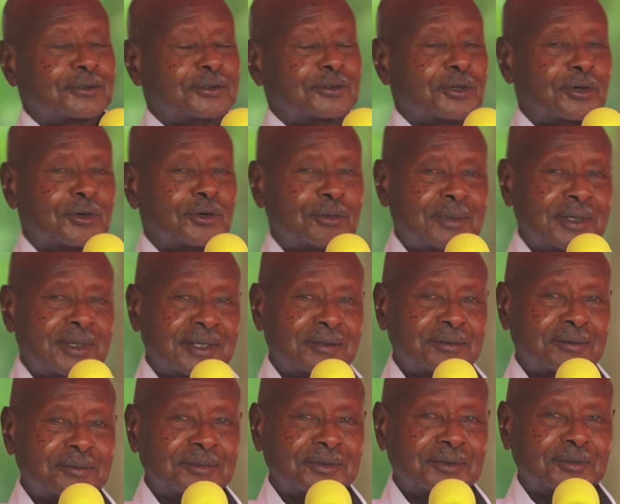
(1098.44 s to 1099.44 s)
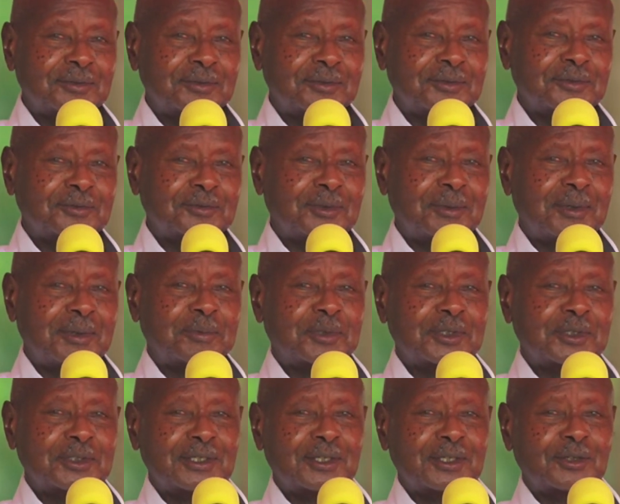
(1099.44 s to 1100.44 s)
Koroma, former
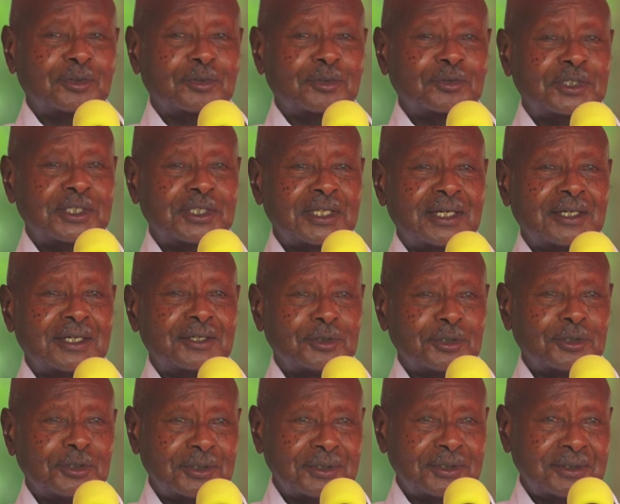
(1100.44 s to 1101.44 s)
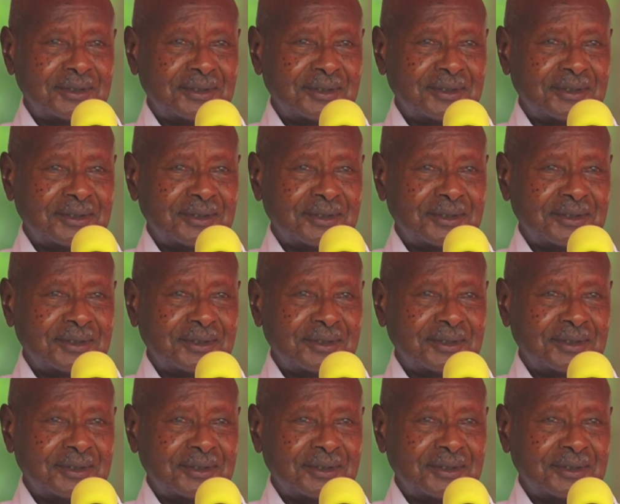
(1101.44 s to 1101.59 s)
President of Sierra Leone.